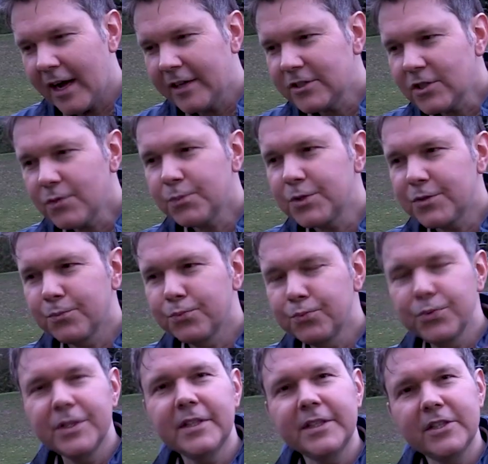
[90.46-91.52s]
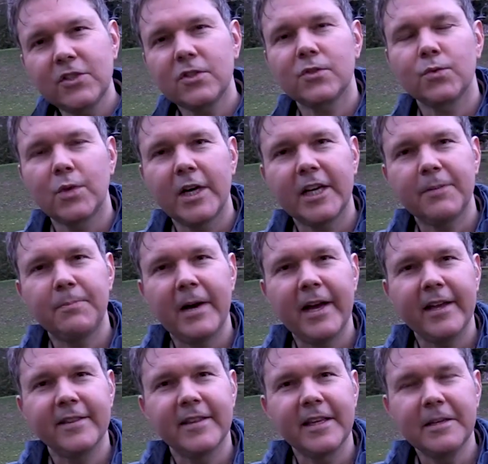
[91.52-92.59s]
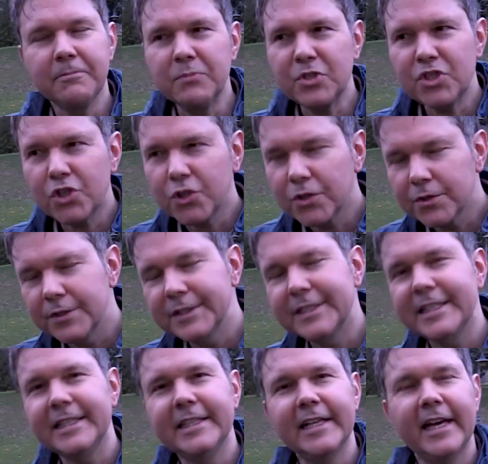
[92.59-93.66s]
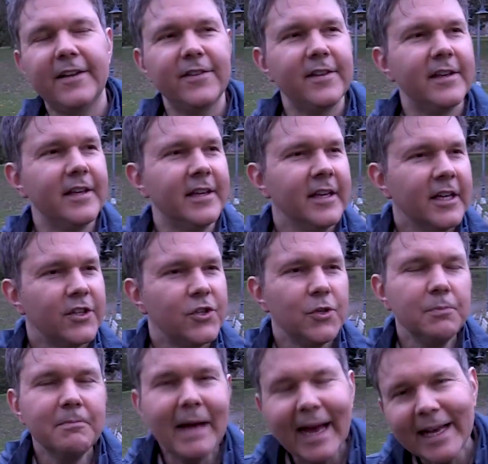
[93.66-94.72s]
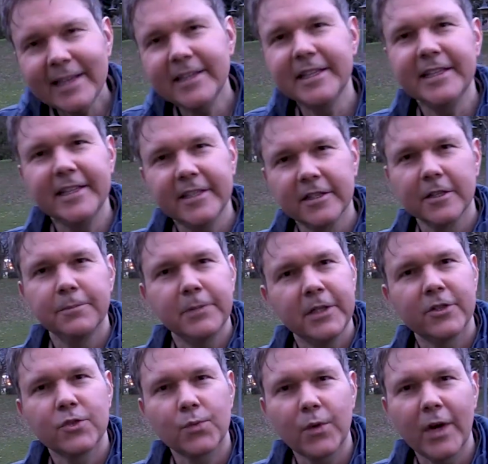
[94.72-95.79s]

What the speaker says: I just was really struck by the maturity and the humanity in Lemire's